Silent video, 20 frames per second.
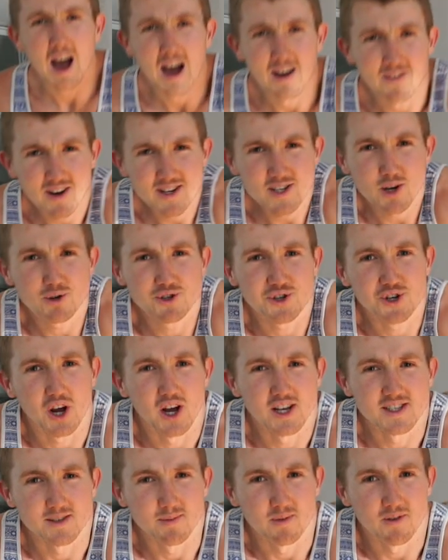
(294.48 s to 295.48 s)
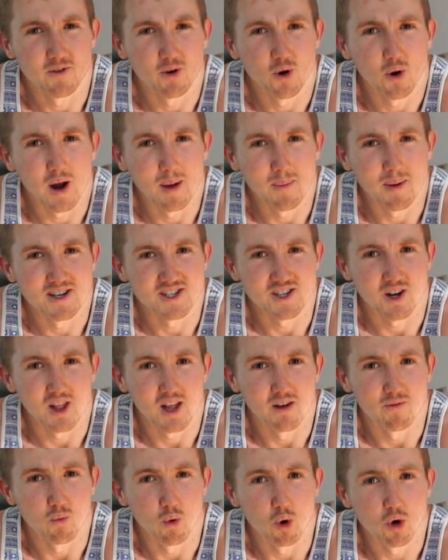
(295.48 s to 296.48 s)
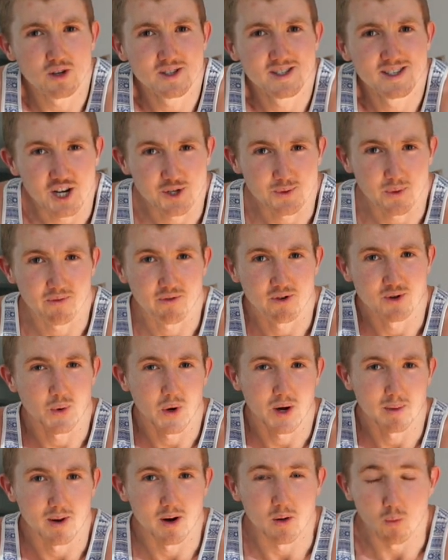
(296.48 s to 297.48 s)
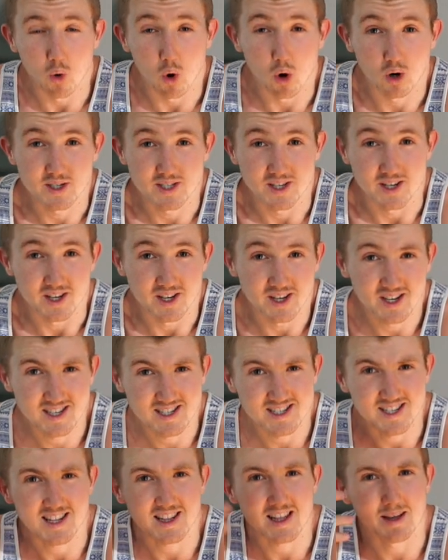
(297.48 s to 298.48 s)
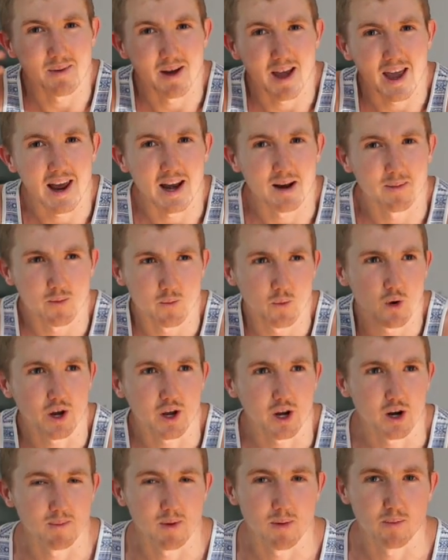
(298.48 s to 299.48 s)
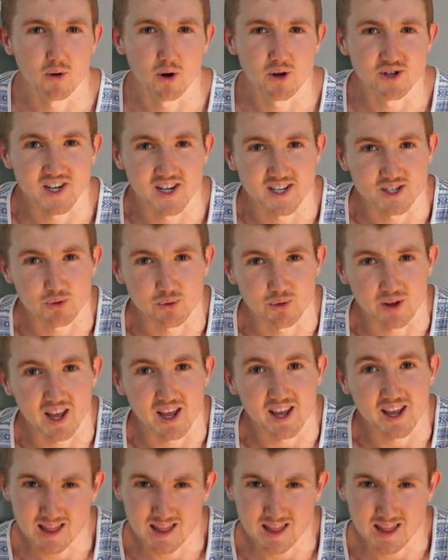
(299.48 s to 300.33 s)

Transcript: Have I told you guys before how much I love walks? I just went for a 20 minute walk to, clear my head. I've been working on my project all day.